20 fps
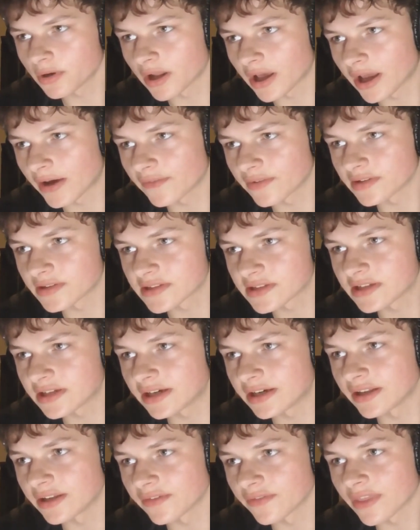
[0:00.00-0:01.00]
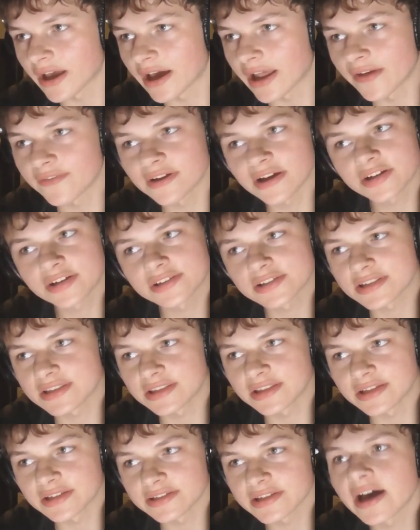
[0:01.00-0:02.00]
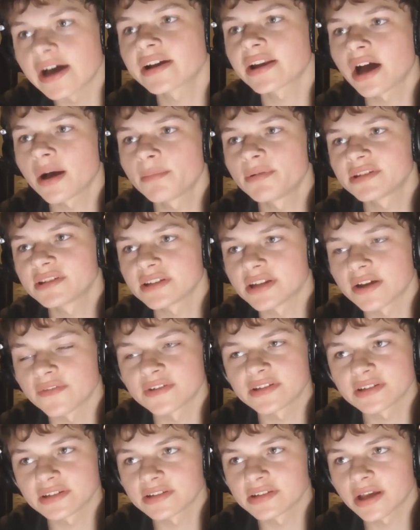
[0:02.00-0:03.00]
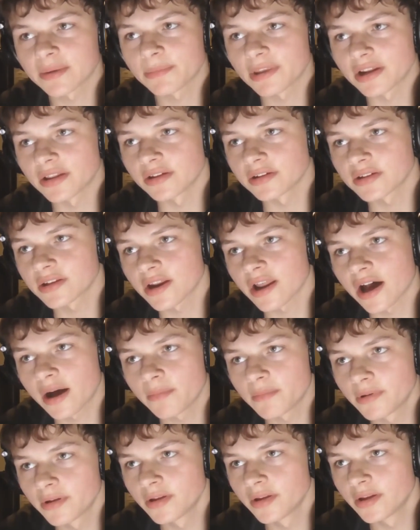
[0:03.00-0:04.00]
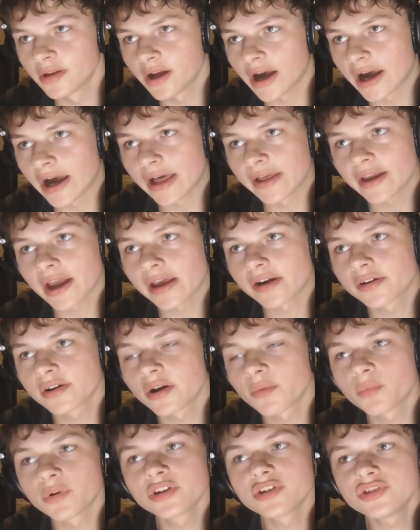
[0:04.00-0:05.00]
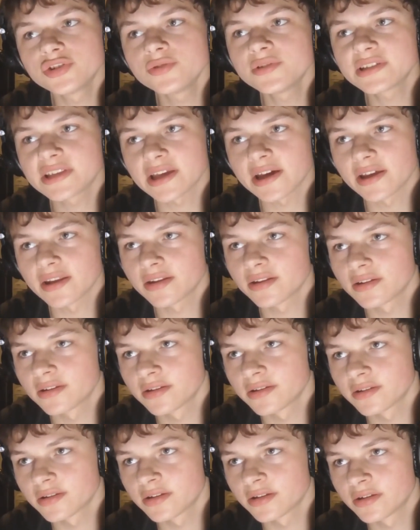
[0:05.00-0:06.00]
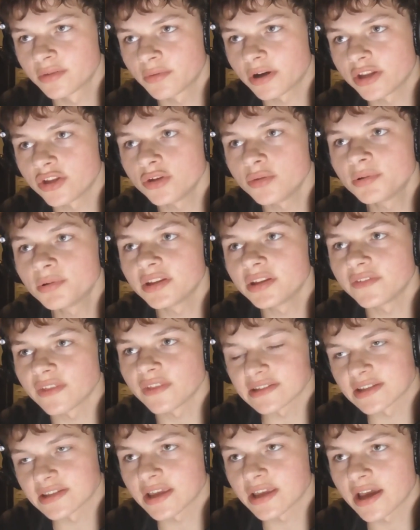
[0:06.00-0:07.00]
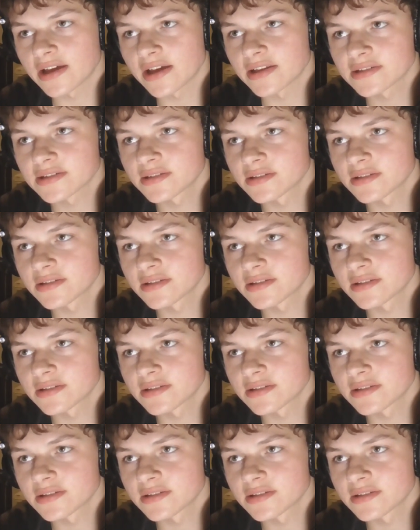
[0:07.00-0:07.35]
I haven't seen any of that. I've actually seen the exact opposite every single time that I looked it up. I don't know. Where did you see it? Why do you believe that's the case?